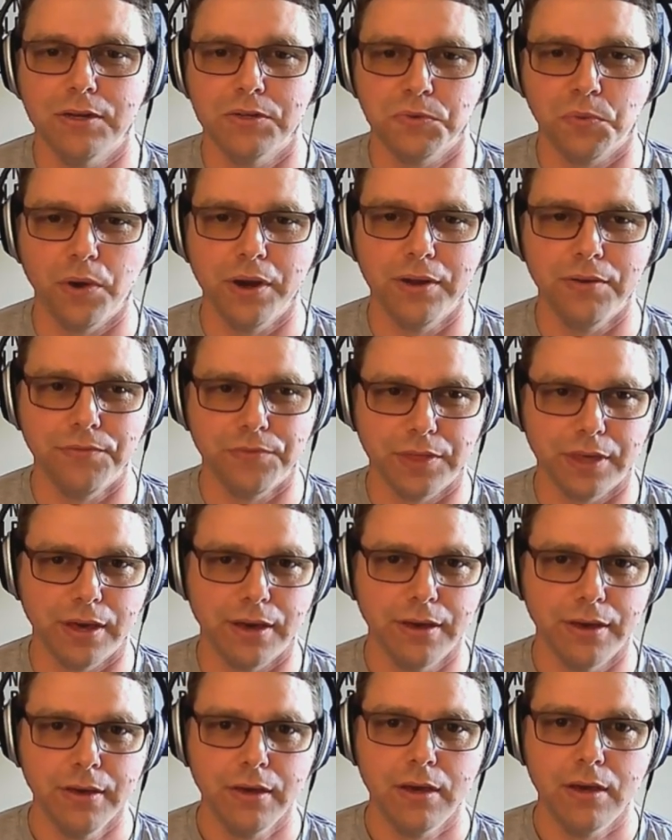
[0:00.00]
one of
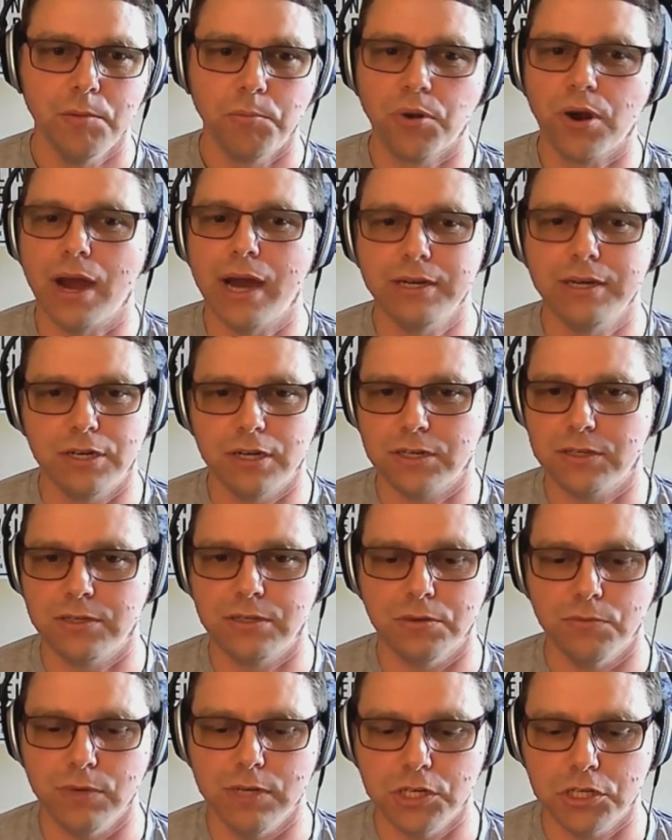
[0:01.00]
the projects
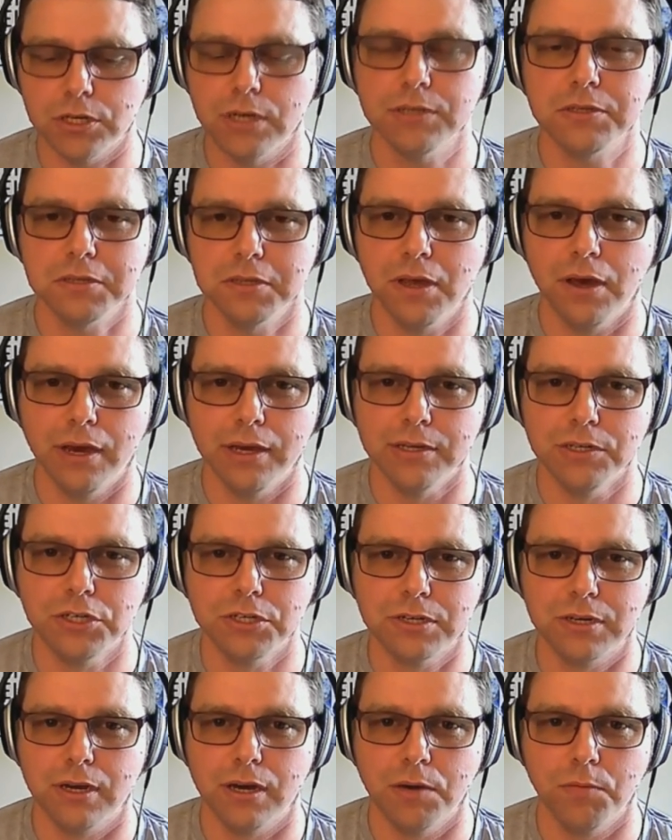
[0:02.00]
that we just
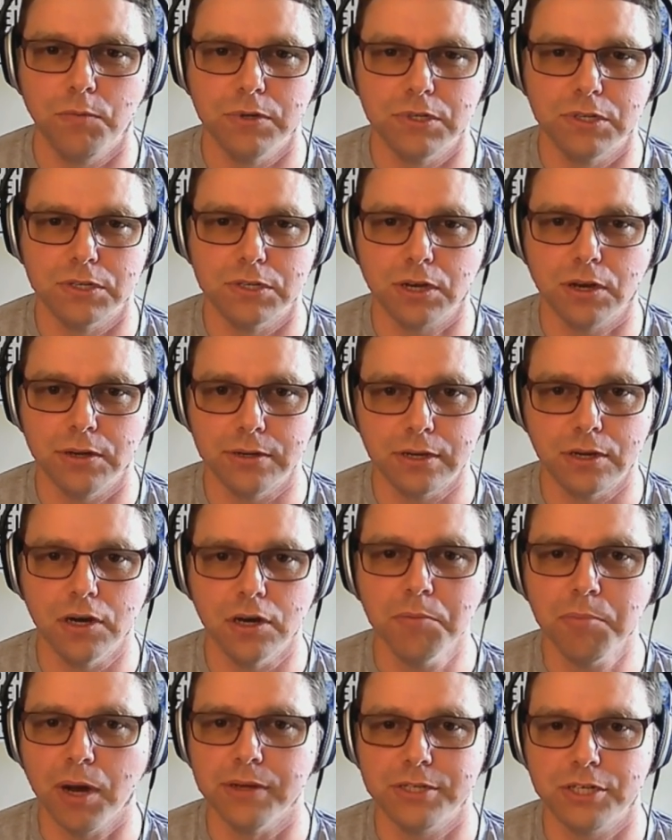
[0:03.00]
launched, um, which is called
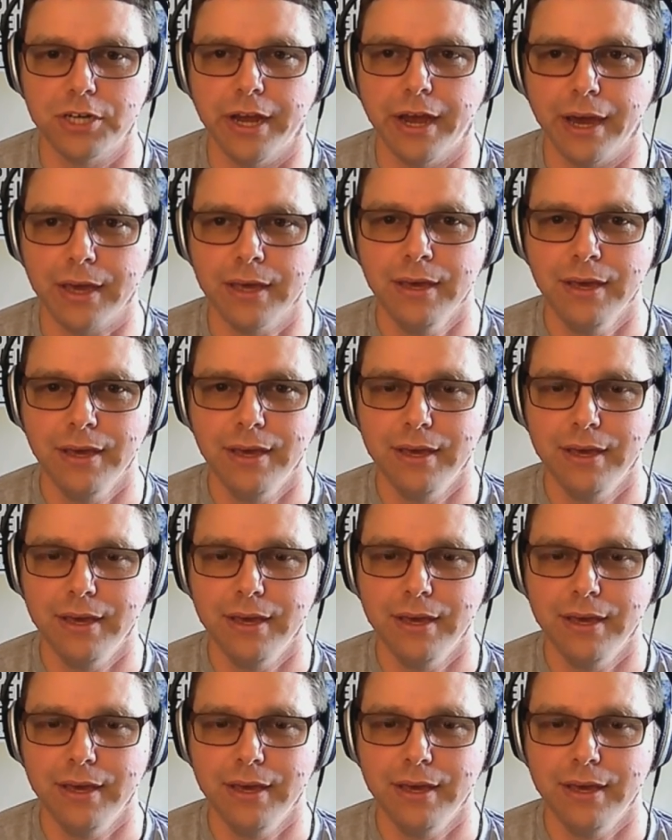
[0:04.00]
COBOL Check,